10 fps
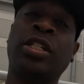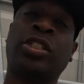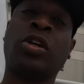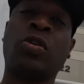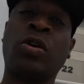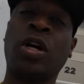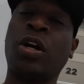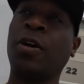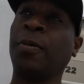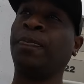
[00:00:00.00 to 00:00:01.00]
So
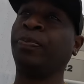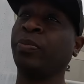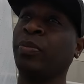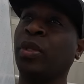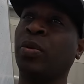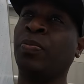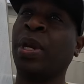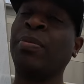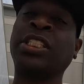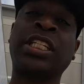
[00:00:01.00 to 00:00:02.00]

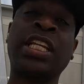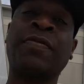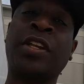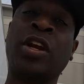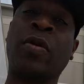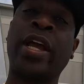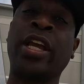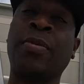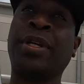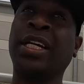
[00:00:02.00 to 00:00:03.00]
but I'm gonna just end the video right
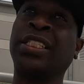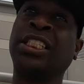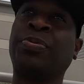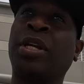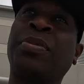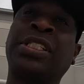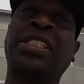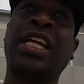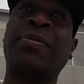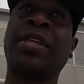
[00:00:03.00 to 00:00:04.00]
here, because it's pretty much the
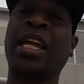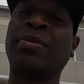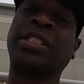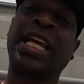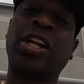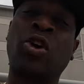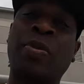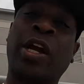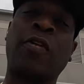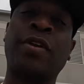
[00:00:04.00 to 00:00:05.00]
same thing. I've just got to go
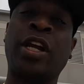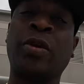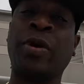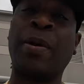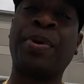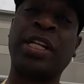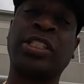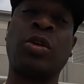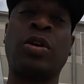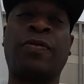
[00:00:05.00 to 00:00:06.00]
back over there where I picked
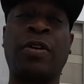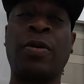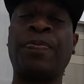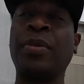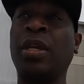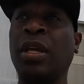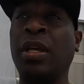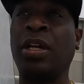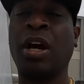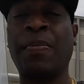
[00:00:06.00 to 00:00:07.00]
this load up from,
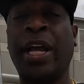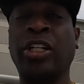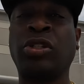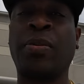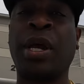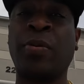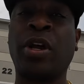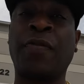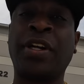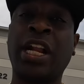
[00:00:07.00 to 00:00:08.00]
come back and drop that one
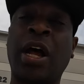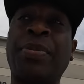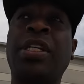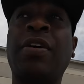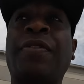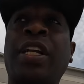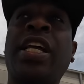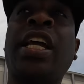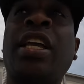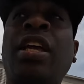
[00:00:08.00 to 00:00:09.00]
off, and then I'll be done for the
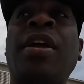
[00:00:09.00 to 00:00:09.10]
day.